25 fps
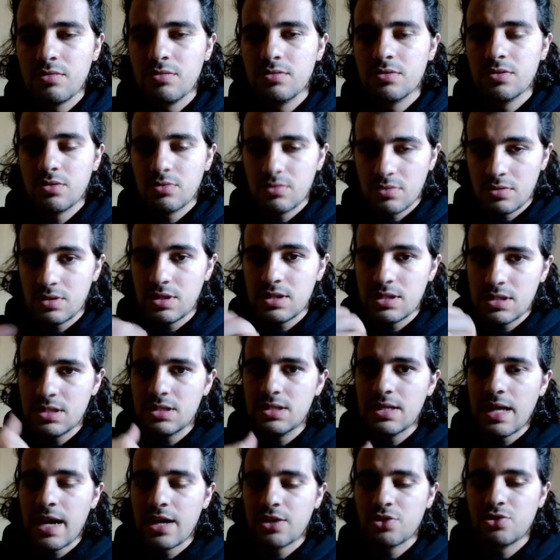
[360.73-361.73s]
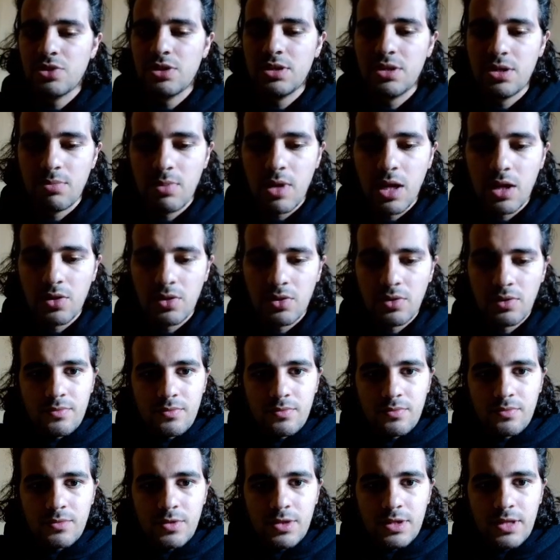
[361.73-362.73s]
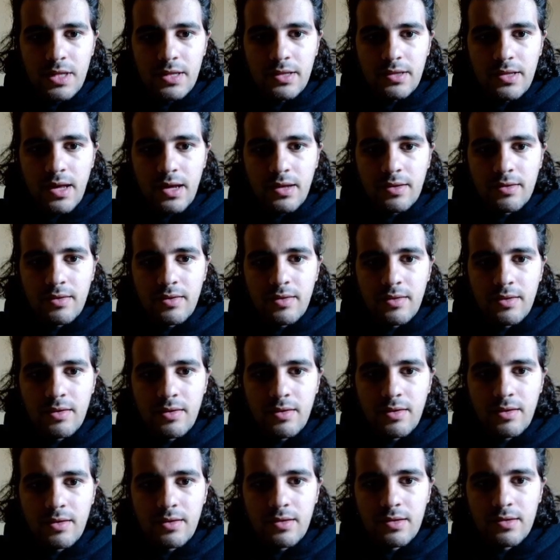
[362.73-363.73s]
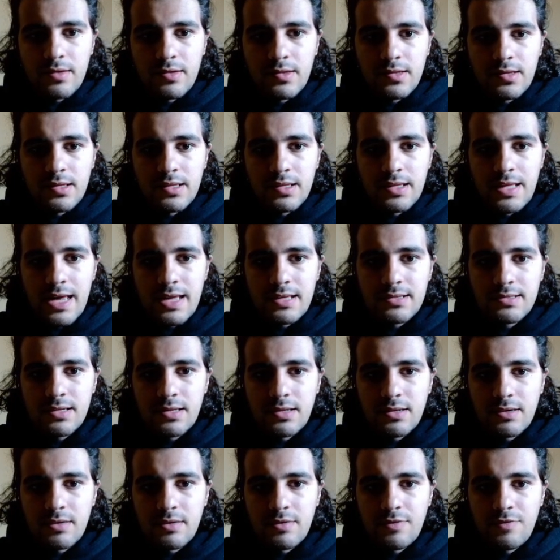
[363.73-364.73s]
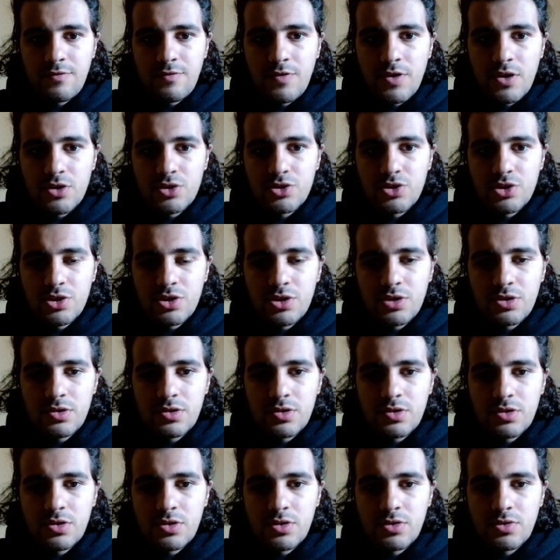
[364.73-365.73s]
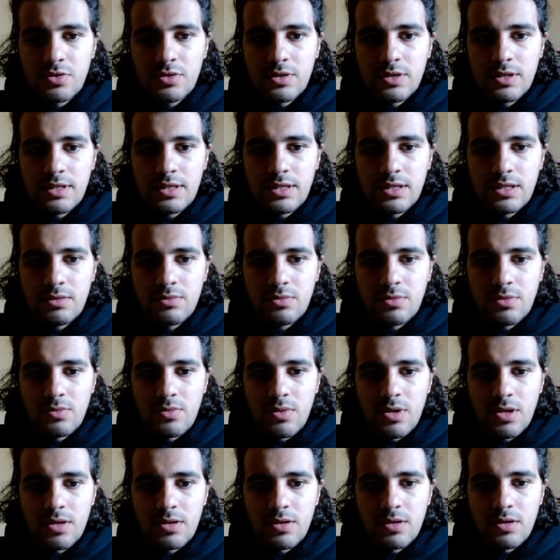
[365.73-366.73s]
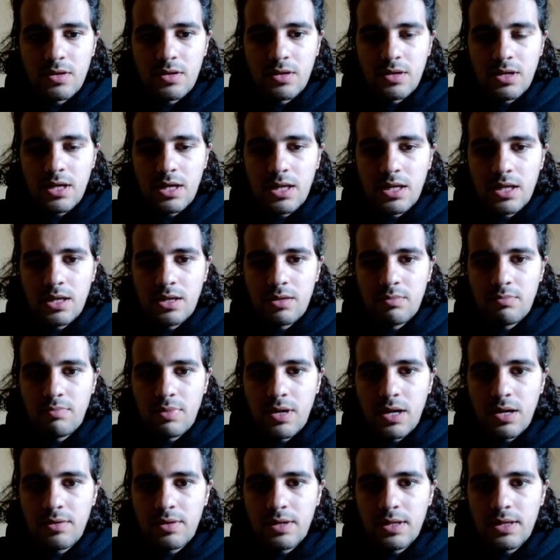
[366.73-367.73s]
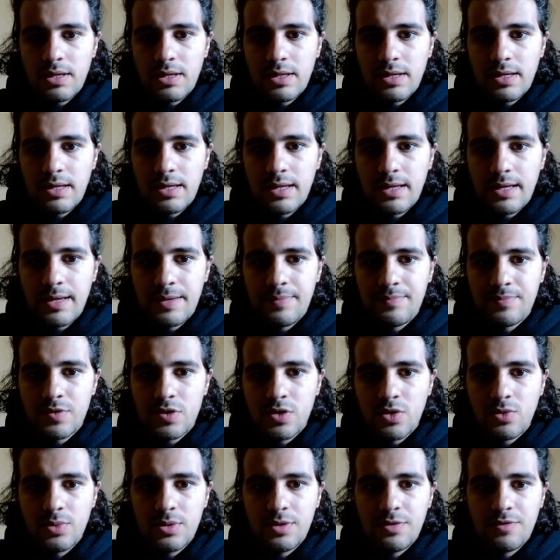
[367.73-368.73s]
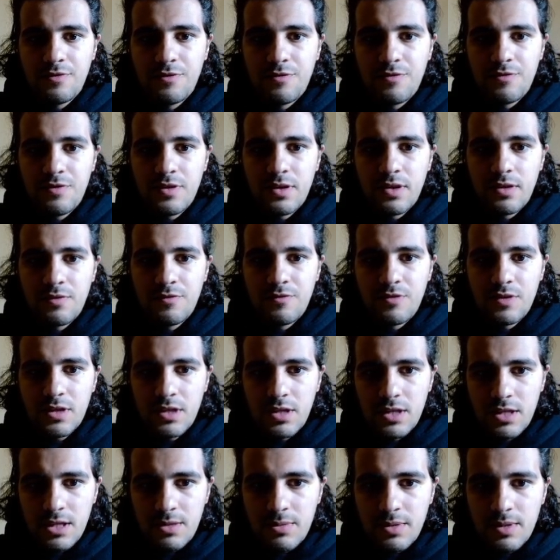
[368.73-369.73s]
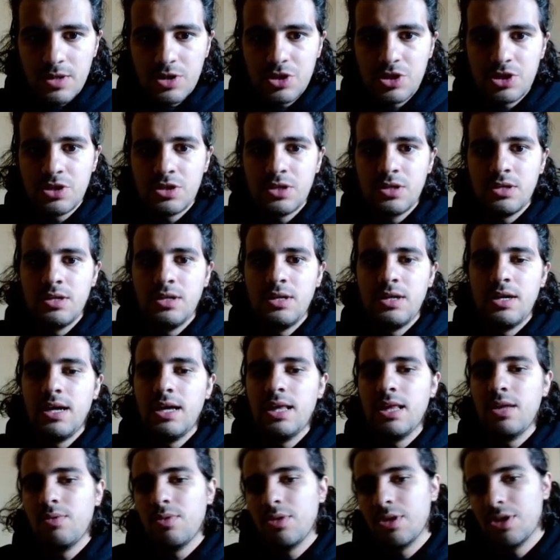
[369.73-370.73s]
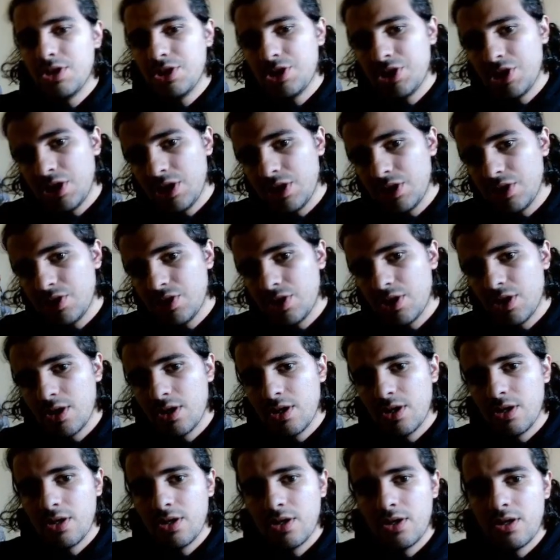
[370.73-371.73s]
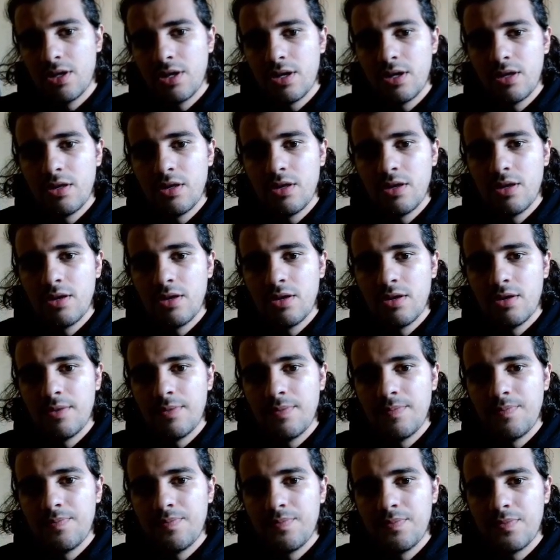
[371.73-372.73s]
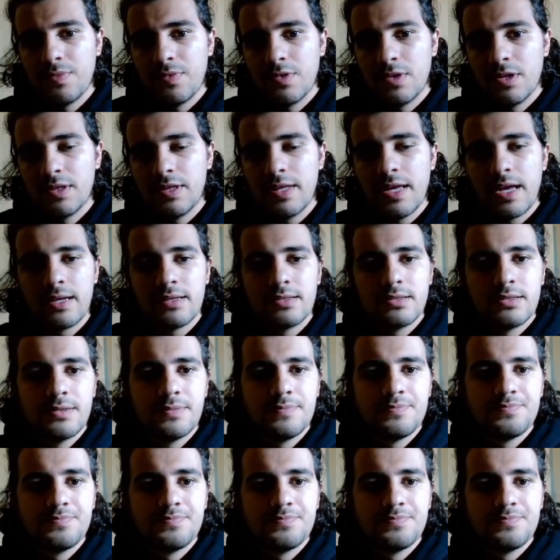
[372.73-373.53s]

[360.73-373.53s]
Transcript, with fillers: So this is actually the model. The detect, this is a nasync function. So it will run kind of in parallel. Um, so we feed, feed an image and then we're gonna change the, the, the text